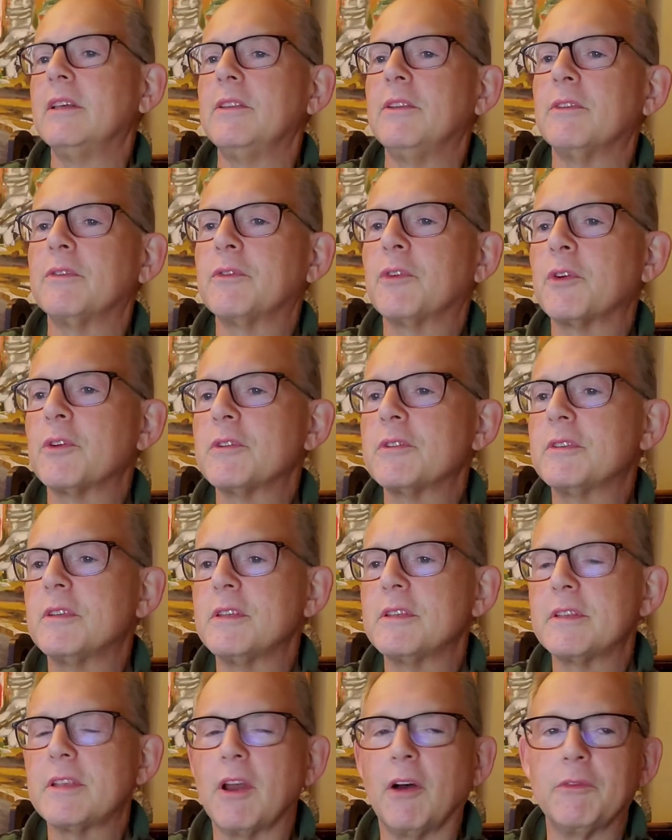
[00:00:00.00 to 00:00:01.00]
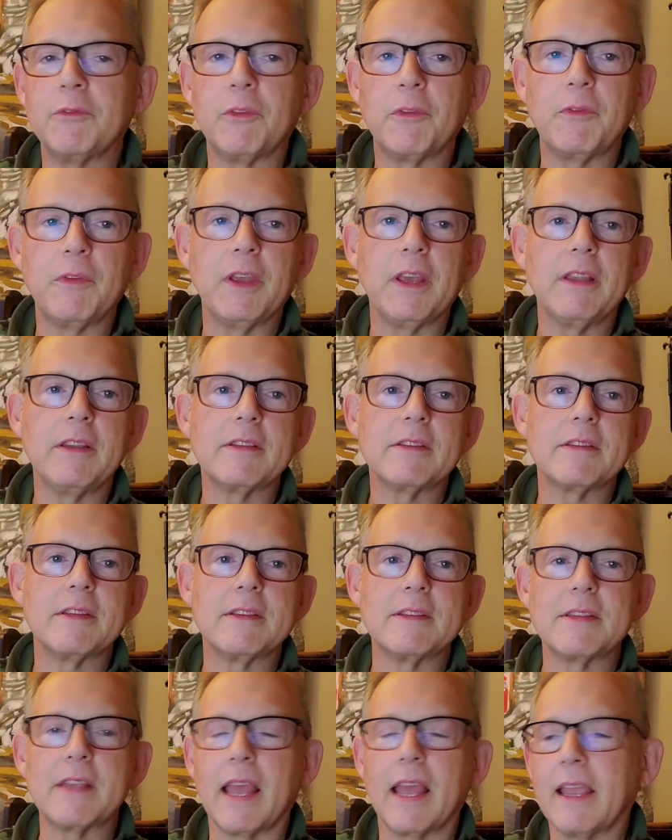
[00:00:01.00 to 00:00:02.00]
The first is self-defense, the
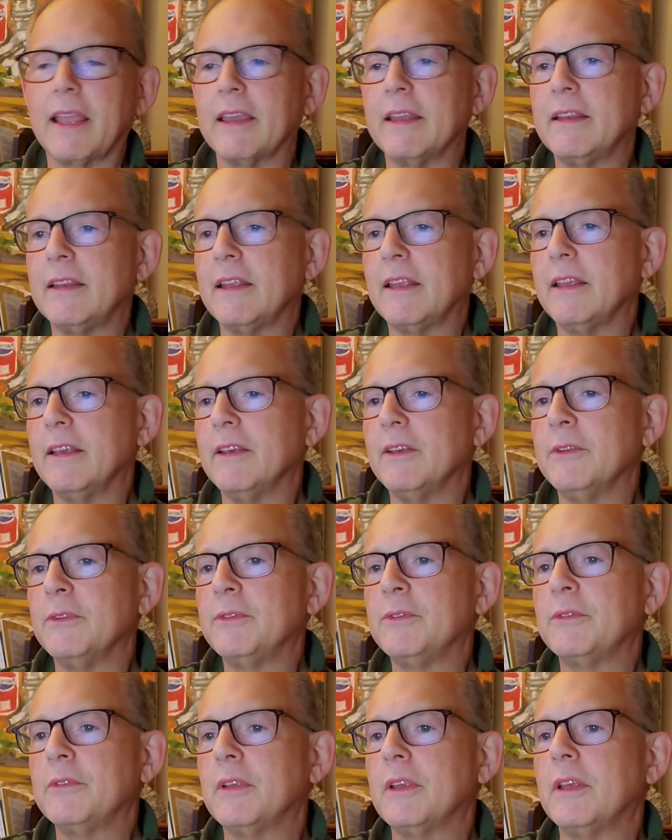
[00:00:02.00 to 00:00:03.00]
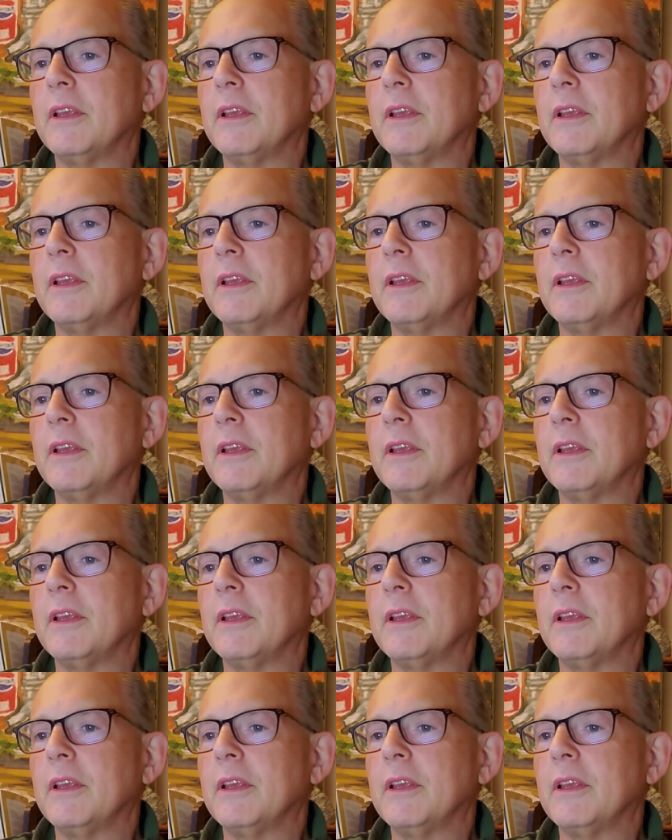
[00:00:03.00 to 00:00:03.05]
second is